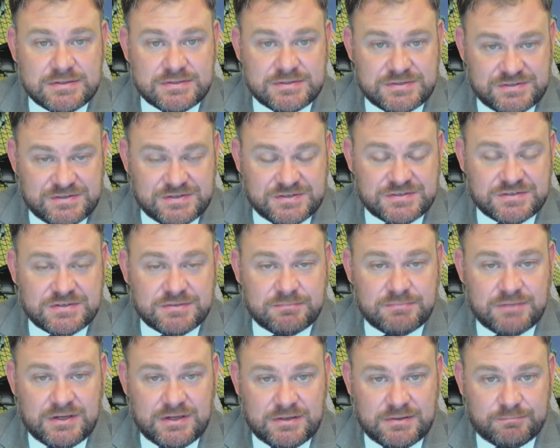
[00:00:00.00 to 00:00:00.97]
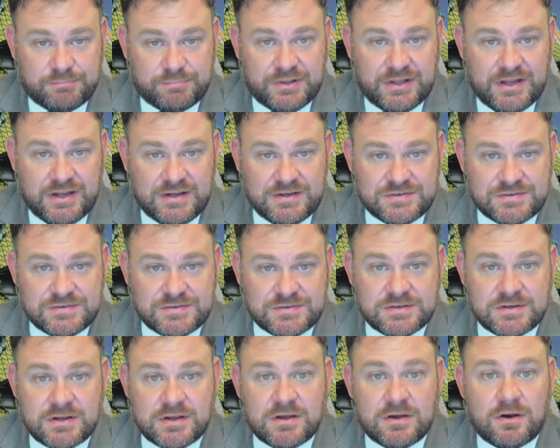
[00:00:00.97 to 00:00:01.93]
system in place
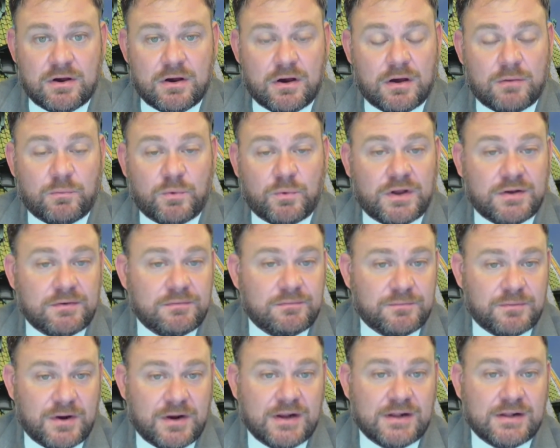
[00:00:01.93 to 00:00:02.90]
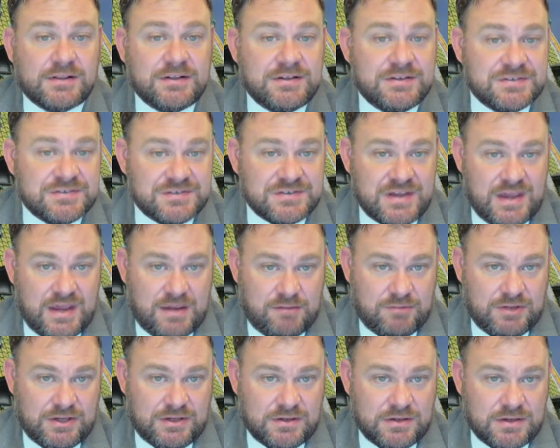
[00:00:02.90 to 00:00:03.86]
on what, frankly, is gaming.